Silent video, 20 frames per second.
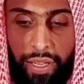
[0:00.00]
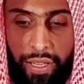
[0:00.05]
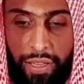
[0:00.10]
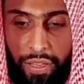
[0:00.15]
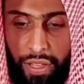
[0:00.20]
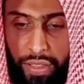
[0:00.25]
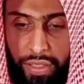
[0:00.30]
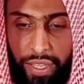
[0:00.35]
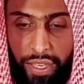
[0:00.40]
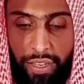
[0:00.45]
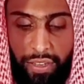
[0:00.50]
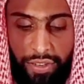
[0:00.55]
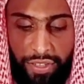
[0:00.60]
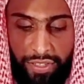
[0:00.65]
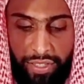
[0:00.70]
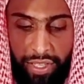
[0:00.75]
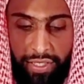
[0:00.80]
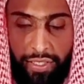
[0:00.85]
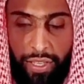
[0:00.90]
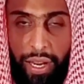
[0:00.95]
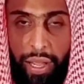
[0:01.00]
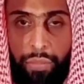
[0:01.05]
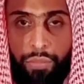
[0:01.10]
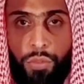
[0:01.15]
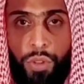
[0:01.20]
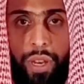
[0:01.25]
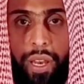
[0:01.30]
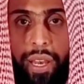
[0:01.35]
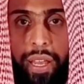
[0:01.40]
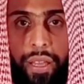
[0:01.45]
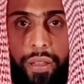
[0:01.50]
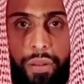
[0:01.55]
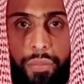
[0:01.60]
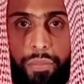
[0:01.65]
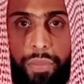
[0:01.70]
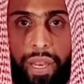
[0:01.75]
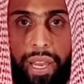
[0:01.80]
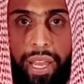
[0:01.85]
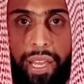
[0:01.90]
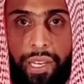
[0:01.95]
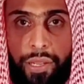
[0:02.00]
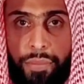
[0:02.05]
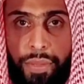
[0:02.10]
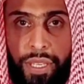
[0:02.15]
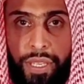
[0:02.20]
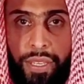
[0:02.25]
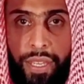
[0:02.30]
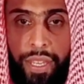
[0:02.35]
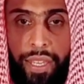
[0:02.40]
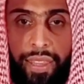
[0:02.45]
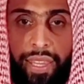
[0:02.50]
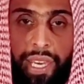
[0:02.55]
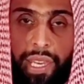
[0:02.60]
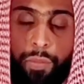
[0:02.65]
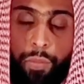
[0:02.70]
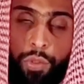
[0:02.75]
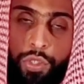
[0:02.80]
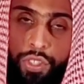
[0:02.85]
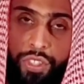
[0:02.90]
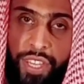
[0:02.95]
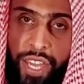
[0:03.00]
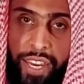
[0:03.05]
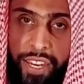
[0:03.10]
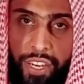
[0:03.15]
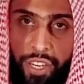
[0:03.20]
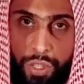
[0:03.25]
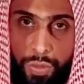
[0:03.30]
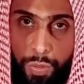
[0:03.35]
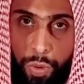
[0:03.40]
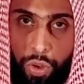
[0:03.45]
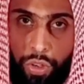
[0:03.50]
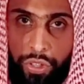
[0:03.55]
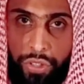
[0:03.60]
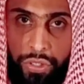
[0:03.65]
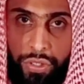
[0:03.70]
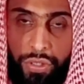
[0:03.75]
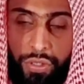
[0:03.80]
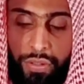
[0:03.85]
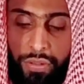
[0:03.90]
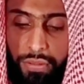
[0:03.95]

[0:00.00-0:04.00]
And then he recites Alhamdulillah Rabbil Alameen. Then he puts his hand in his pocket.